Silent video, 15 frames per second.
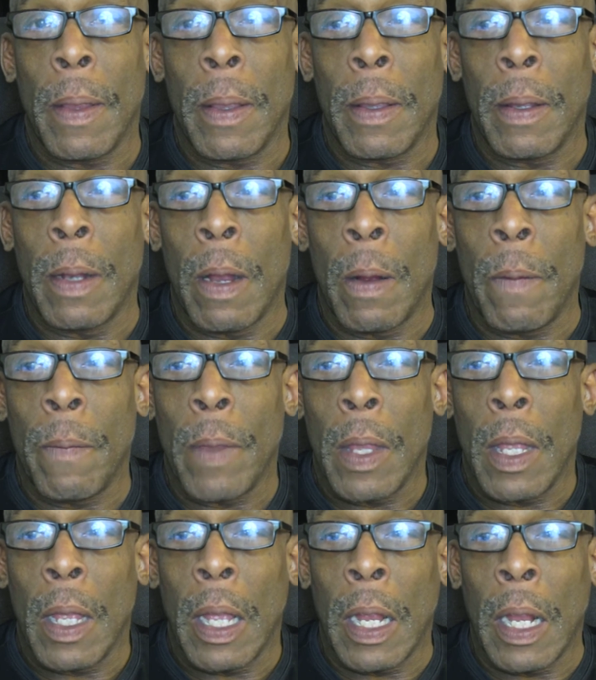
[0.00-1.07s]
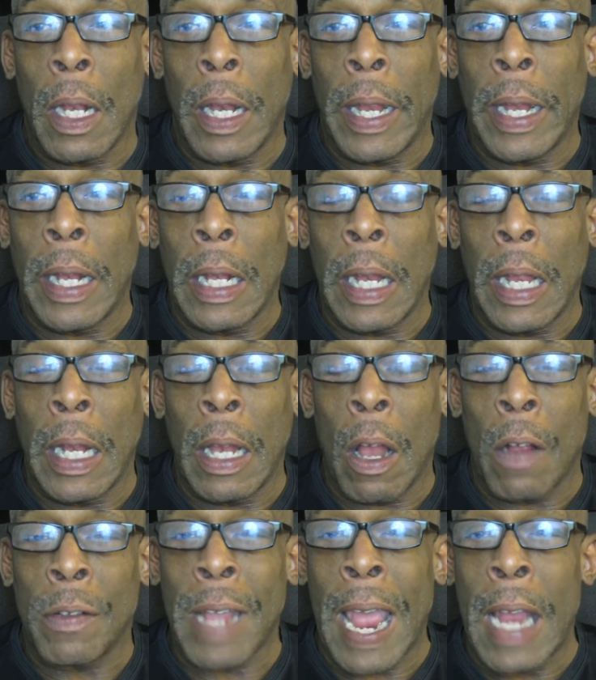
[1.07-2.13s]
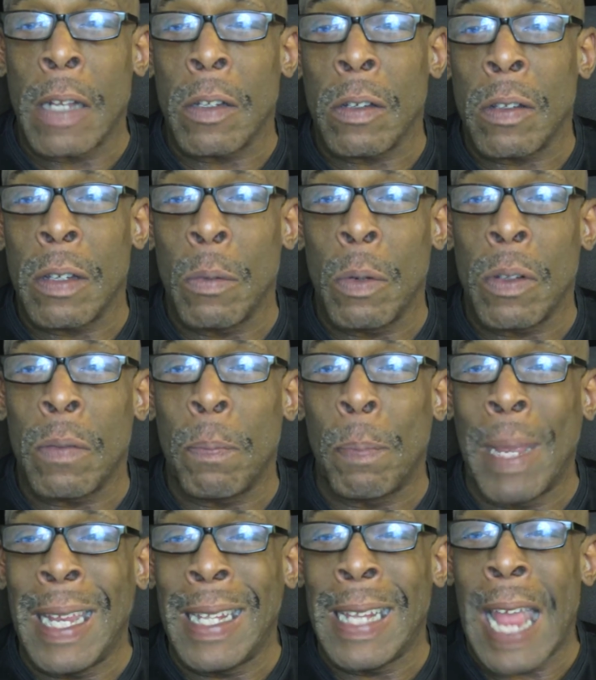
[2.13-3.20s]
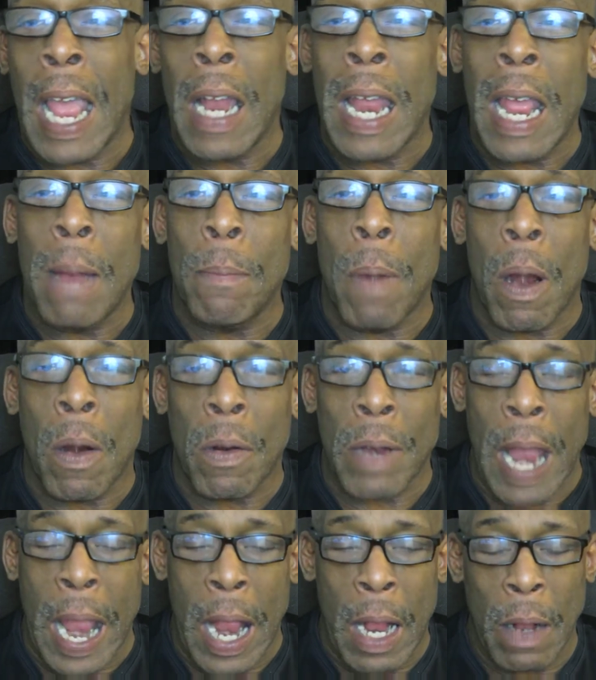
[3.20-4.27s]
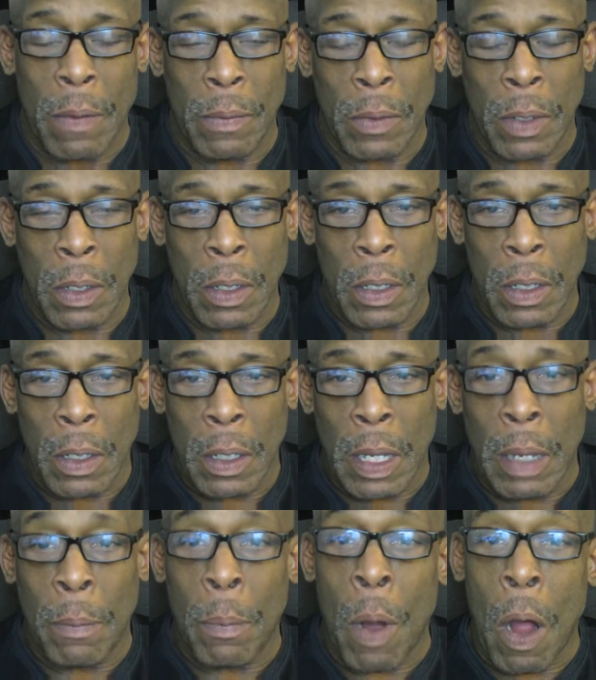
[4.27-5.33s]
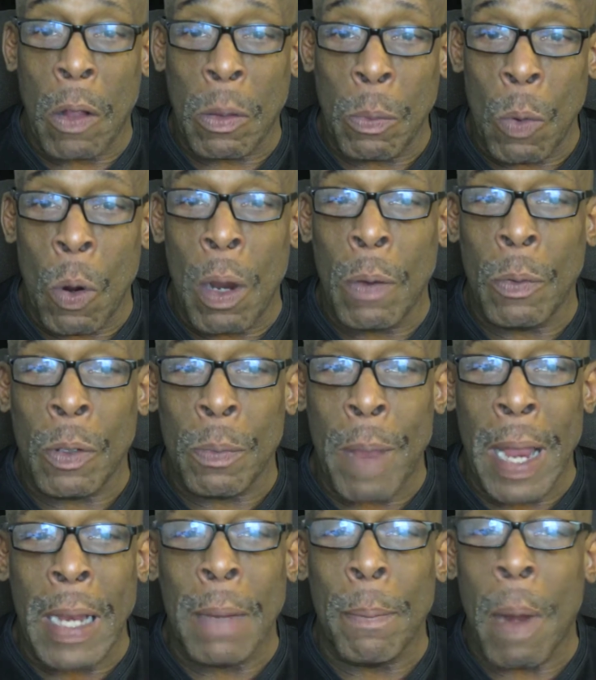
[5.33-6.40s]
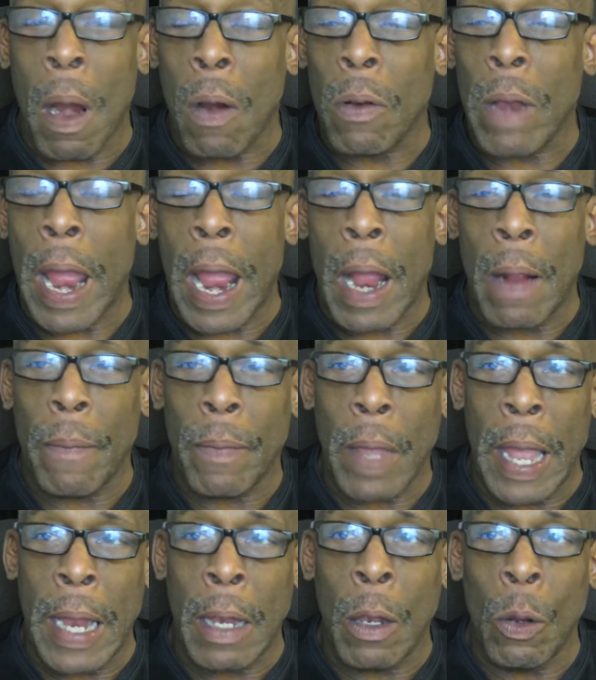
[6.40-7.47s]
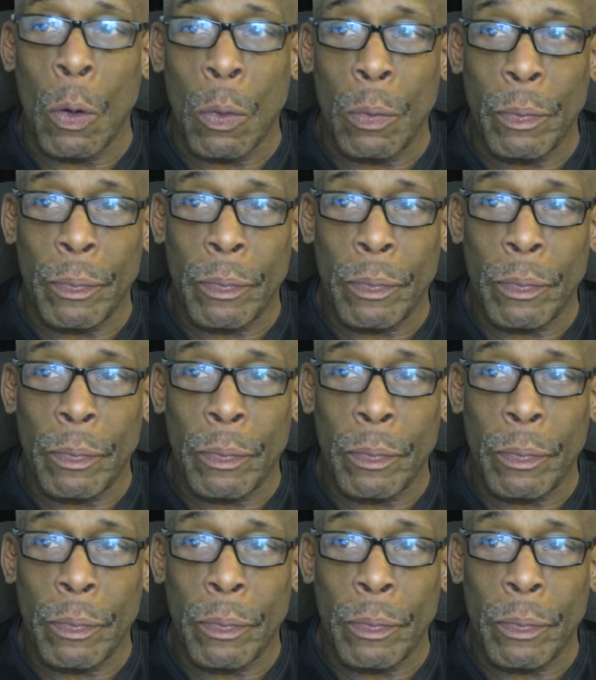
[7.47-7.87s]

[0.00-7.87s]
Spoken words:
You know, in Los Angeles it was beat down and burned down. In Baltimore it was mainly burned down and loot.